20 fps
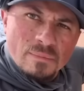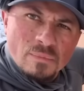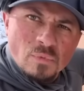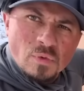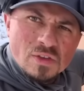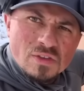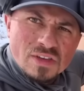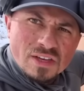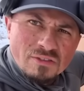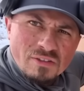
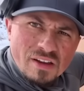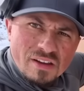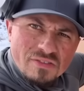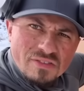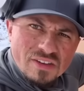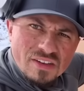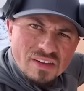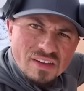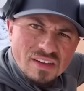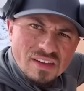What do you think,
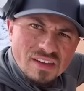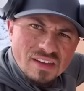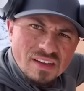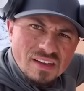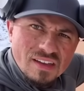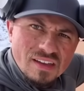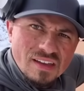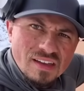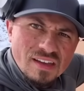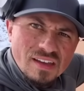Griff?
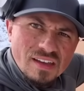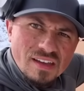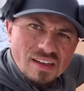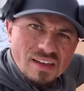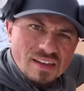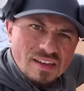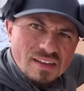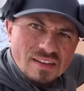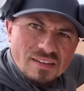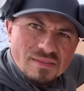
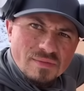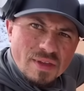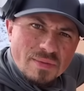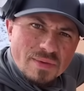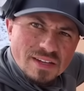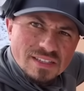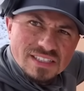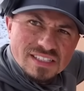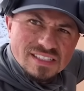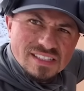Maybe
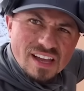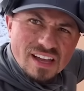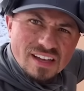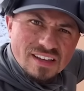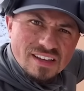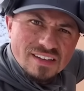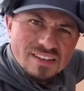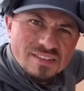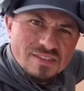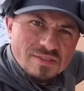I just
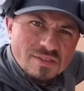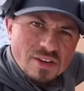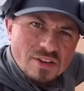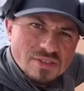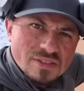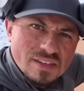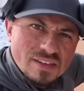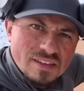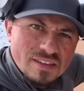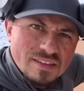suck, who
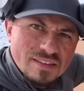knows?